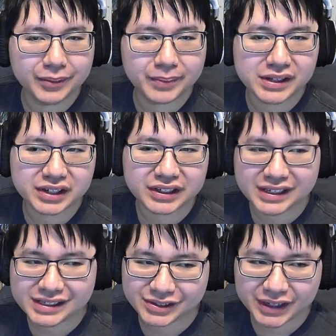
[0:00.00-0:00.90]
Both routes
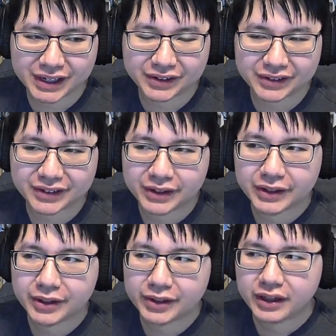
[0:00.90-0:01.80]
are canon in their own
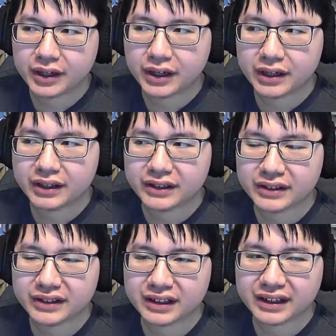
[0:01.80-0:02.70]
right, it's just mainly
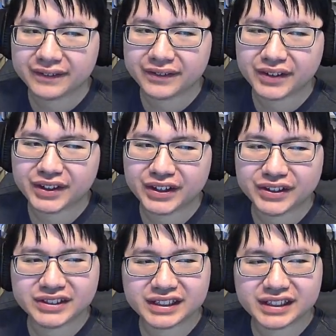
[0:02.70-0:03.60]
following each team's perspective in the